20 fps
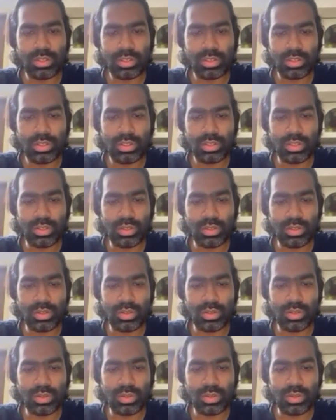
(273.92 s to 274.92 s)

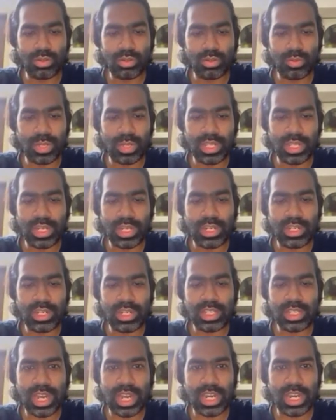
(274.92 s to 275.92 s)
So whether it
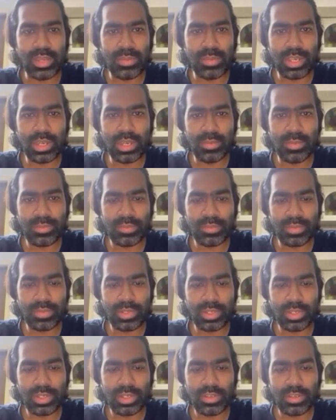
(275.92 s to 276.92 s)
is anemia,
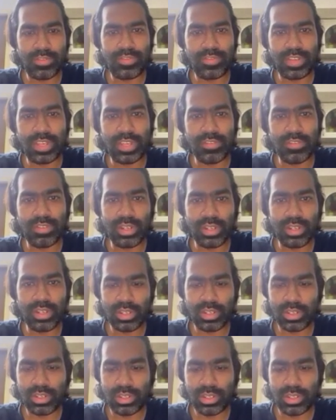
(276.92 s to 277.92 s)
fever,
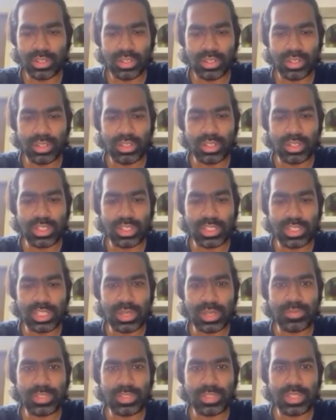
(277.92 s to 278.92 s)

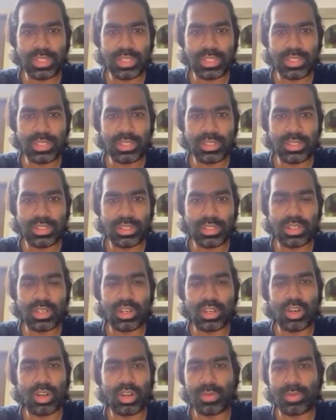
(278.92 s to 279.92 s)
sepsis,
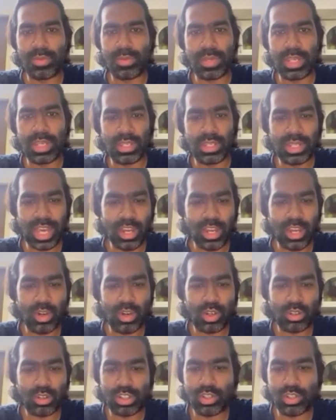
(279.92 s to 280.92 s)
or maybe
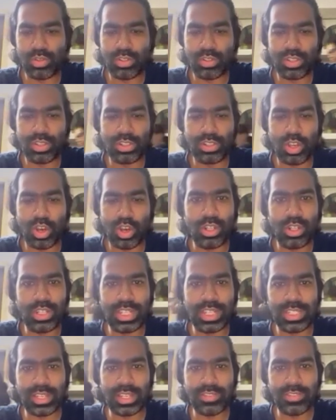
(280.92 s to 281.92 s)
thyrotoxicosis, all
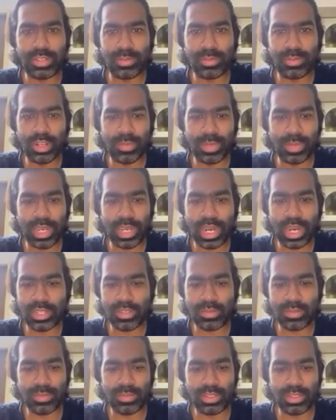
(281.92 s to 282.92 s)
these have similar
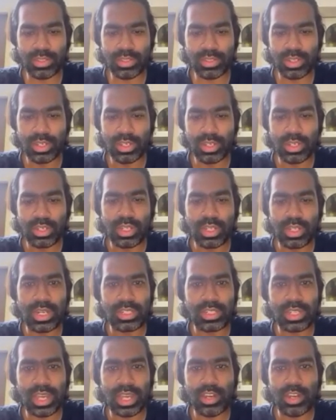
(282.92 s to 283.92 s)
mechanisms. That
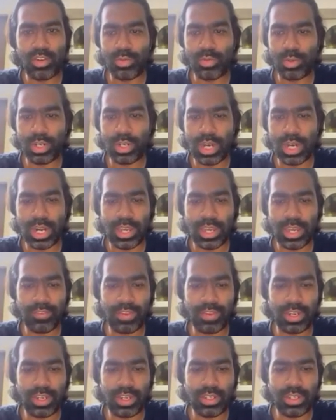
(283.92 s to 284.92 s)
is high output cardiac
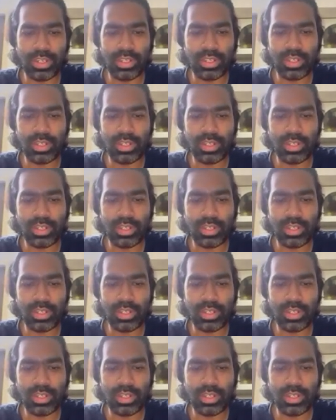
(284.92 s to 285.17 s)
failure.